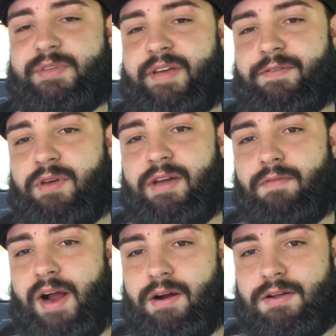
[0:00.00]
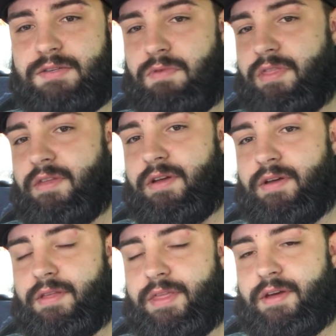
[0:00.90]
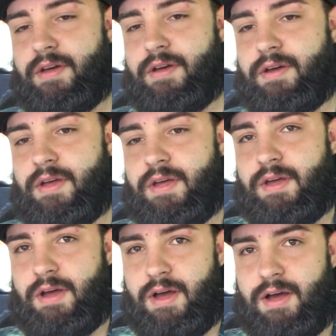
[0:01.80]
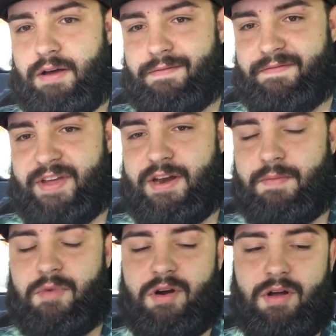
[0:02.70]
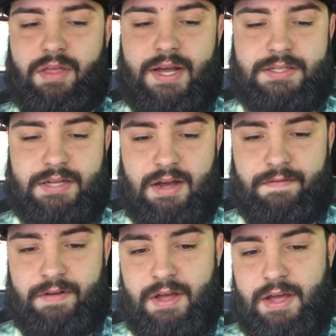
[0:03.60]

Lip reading: See if you can get records, run the VIN number and all that stuff,